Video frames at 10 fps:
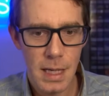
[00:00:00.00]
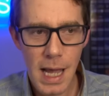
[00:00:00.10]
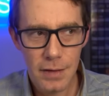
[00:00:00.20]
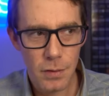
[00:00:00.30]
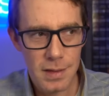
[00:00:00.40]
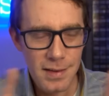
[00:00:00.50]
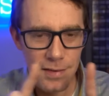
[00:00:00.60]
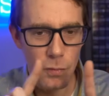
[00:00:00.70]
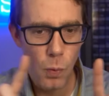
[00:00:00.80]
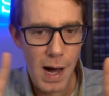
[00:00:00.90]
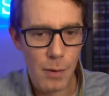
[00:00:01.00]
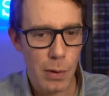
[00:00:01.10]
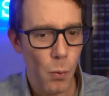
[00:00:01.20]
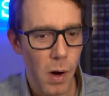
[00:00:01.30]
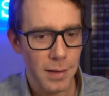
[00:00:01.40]
And so this is why
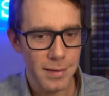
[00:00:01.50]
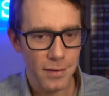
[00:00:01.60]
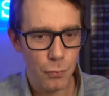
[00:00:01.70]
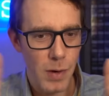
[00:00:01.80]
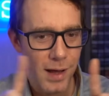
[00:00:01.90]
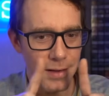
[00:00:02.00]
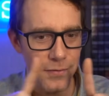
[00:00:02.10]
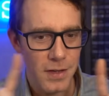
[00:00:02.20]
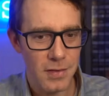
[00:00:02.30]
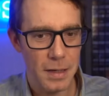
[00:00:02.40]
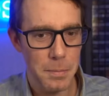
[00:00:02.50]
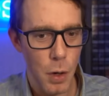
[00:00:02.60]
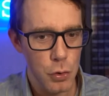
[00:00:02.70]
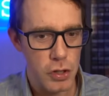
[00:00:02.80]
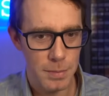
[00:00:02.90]
we want this relativistic
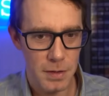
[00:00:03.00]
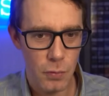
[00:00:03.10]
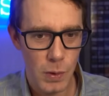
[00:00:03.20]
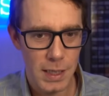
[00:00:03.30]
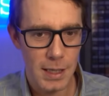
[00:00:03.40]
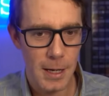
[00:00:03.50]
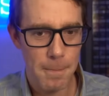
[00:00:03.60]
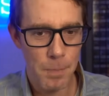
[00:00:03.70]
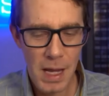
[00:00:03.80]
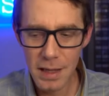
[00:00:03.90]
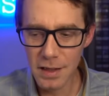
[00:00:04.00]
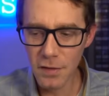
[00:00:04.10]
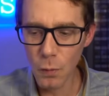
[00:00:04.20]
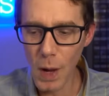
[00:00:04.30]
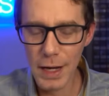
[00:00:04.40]
motion between them. This
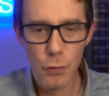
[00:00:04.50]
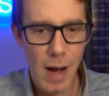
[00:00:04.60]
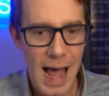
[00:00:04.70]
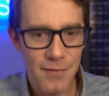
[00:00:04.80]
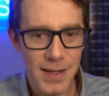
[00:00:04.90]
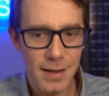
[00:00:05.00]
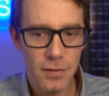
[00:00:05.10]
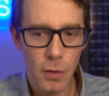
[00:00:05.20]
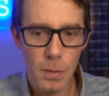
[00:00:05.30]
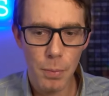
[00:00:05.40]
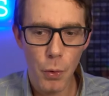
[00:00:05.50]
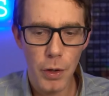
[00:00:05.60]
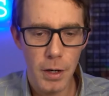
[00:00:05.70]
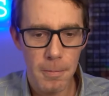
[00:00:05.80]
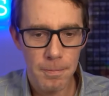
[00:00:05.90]
is why graphene is so
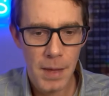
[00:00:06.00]
important.